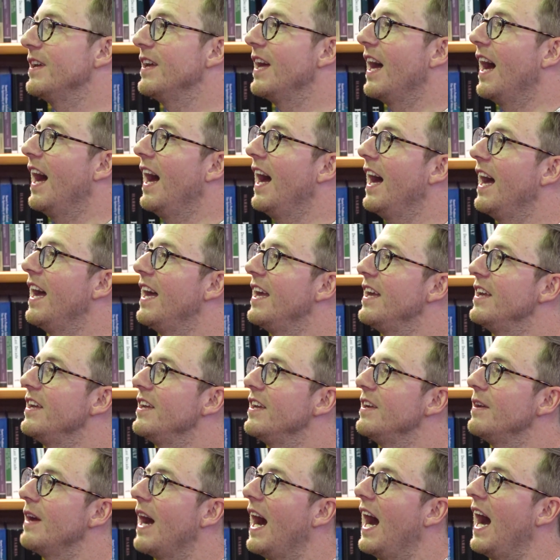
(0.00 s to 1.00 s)

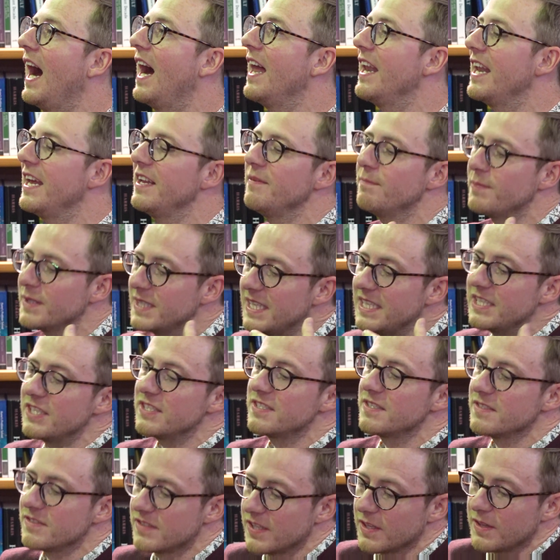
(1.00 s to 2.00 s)
that
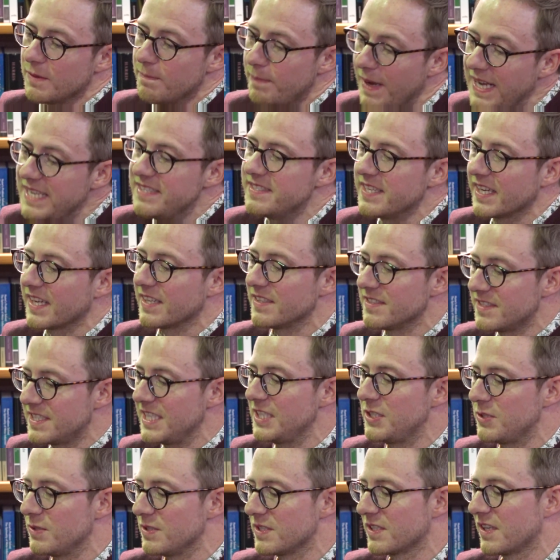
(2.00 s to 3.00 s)
doesn't... So the basic
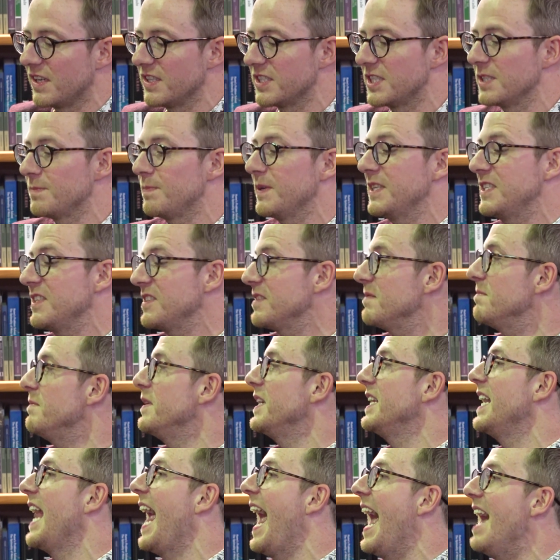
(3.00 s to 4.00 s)
constituent's conscious, but it doesn't
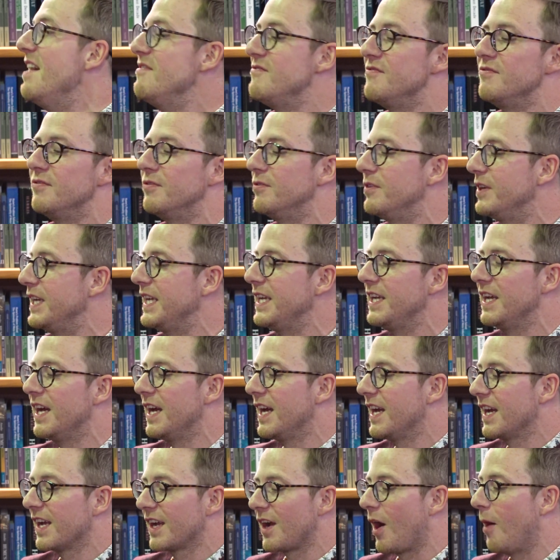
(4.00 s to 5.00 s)
mean every
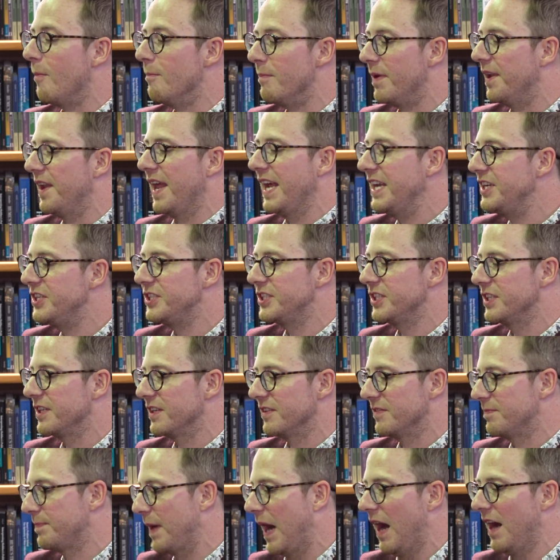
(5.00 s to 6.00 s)
combination
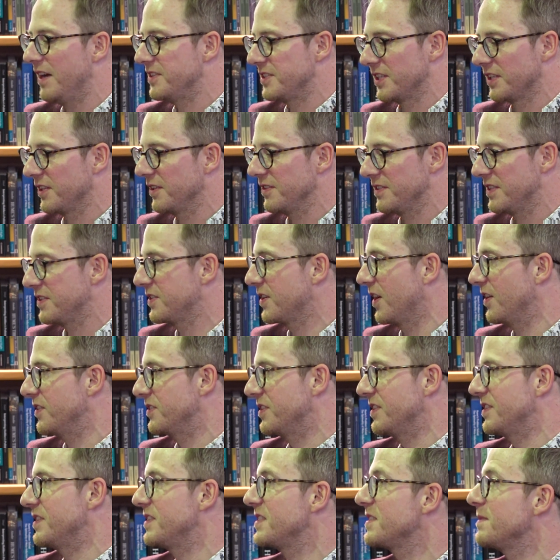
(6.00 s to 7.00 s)
of particles is
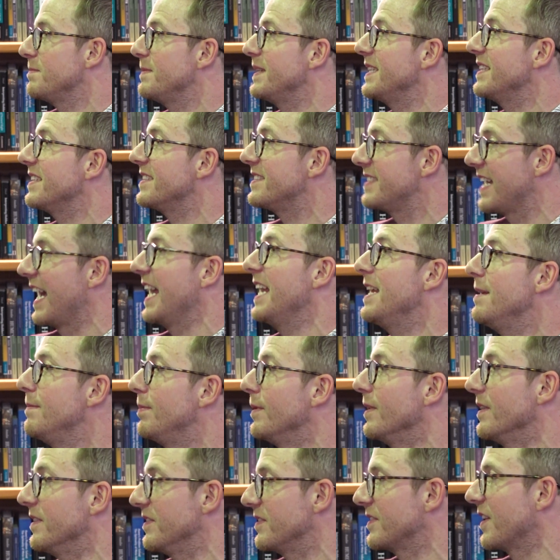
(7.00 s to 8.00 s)
conscious. It doesn't mean the
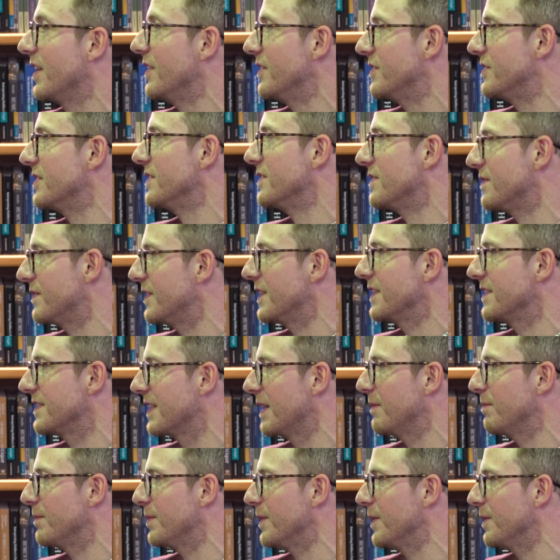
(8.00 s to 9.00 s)
table is conscious, for
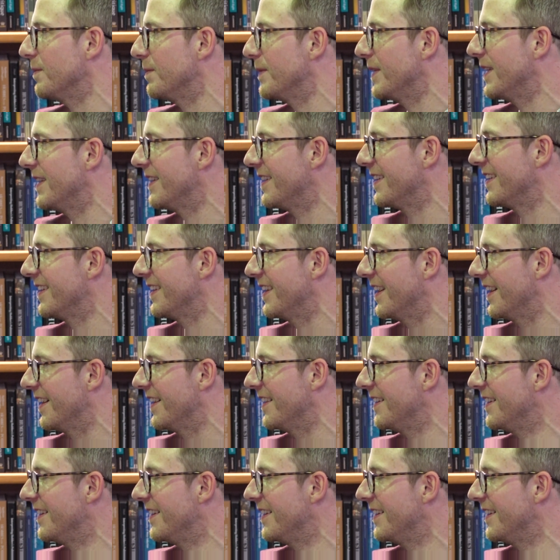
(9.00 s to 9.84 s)
example, but yeah.